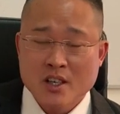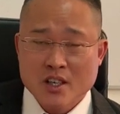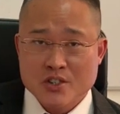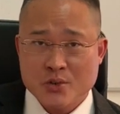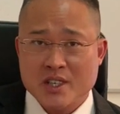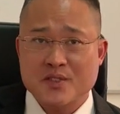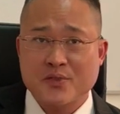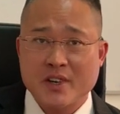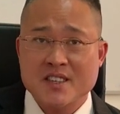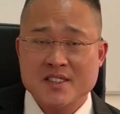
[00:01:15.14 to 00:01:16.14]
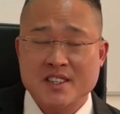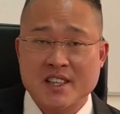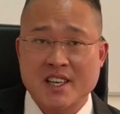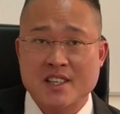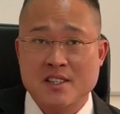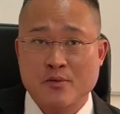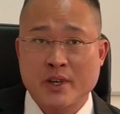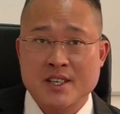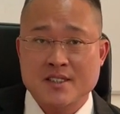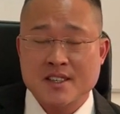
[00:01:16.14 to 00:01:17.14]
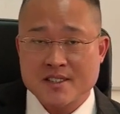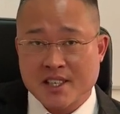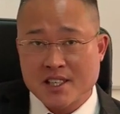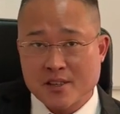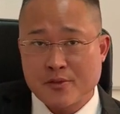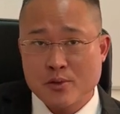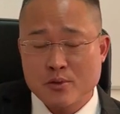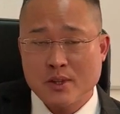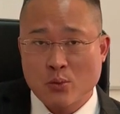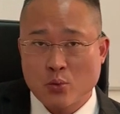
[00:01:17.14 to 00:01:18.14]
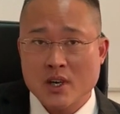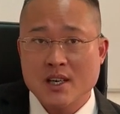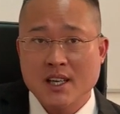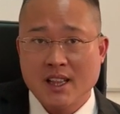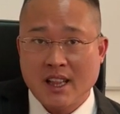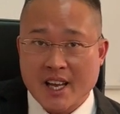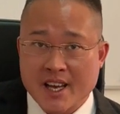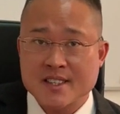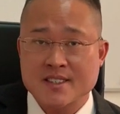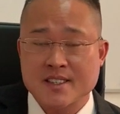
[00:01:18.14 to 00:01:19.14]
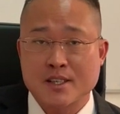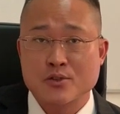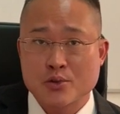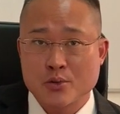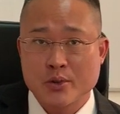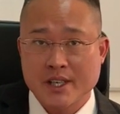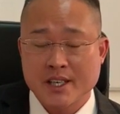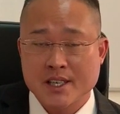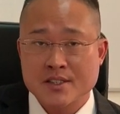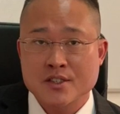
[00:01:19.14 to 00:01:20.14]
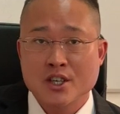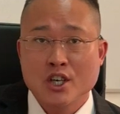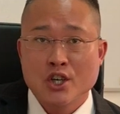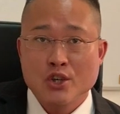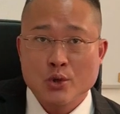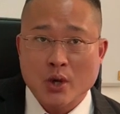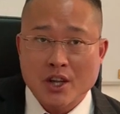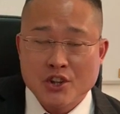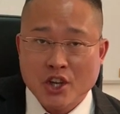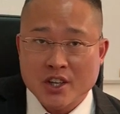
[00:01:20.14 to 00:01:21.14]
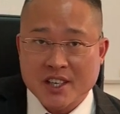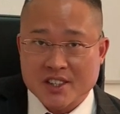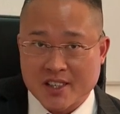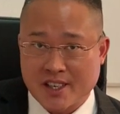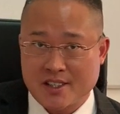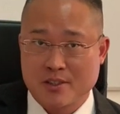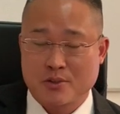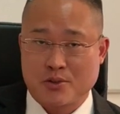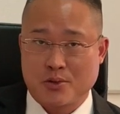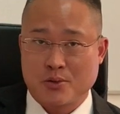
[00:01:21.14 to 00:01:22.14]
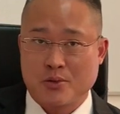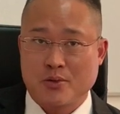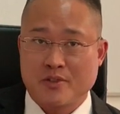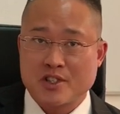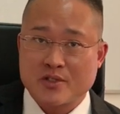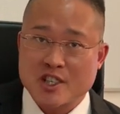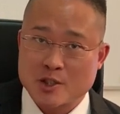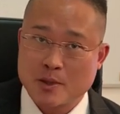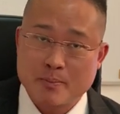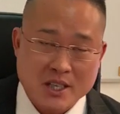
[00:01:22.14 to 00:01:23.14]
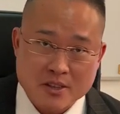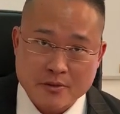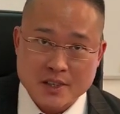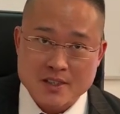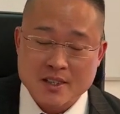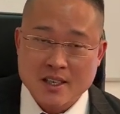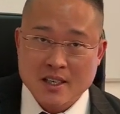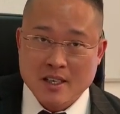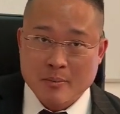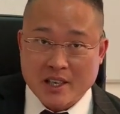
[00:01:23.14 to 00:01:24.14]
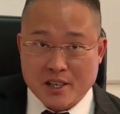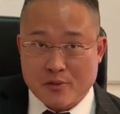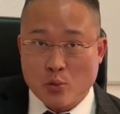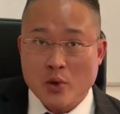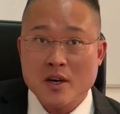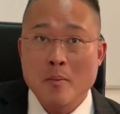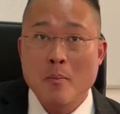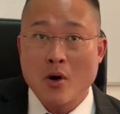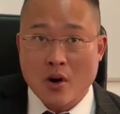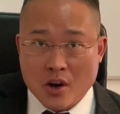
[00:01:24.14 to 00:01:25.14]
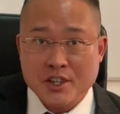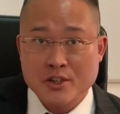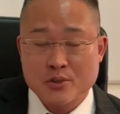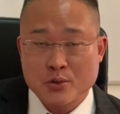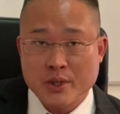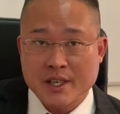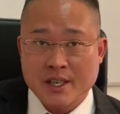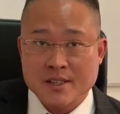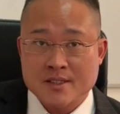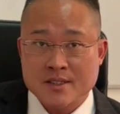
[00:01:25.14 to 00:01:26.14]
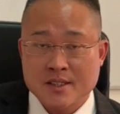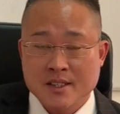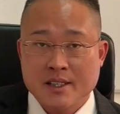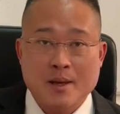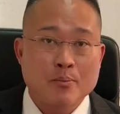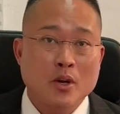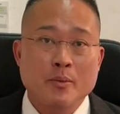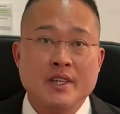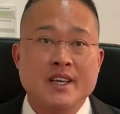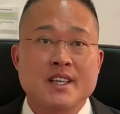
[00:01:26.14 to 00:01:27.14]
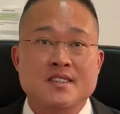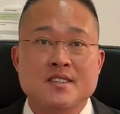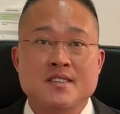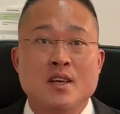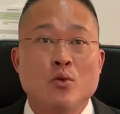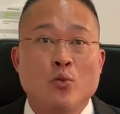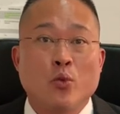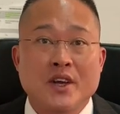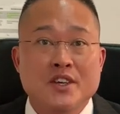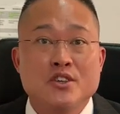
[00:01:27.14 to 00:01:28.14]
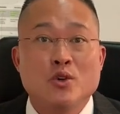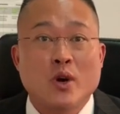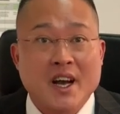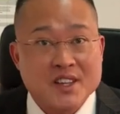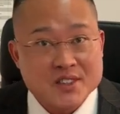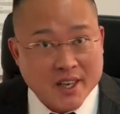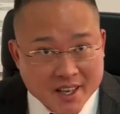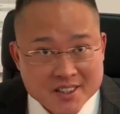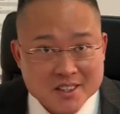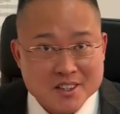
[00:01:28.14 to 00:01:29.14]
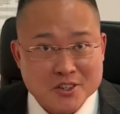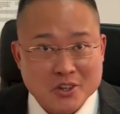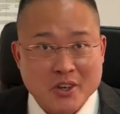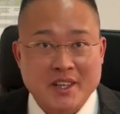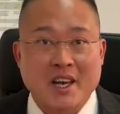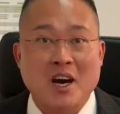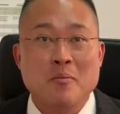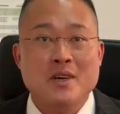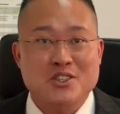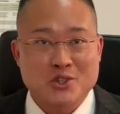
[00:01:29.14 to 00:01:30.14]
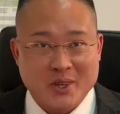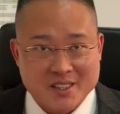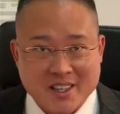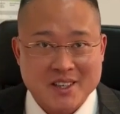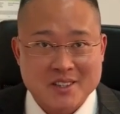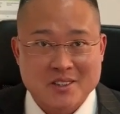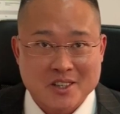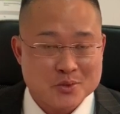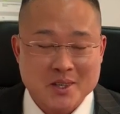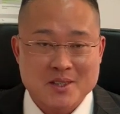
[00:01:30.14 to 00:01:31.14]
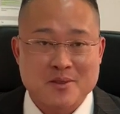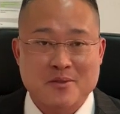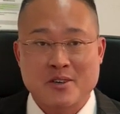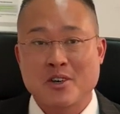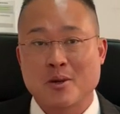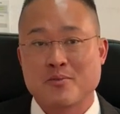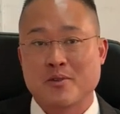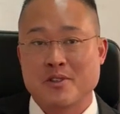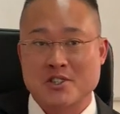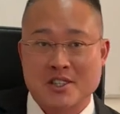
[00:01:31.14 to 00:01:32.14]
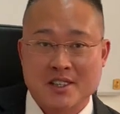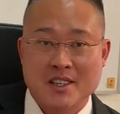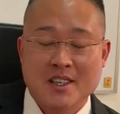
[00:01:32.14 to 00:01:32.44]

So it's phrased in a negative way. It says that if you work less than 2 years, you are not entitled to retrenchment benefits. But if you work more than 2 years, the Employment Act doesn't say whether you are entitled or not and how much you're entitled. That's why it's a very odd provision.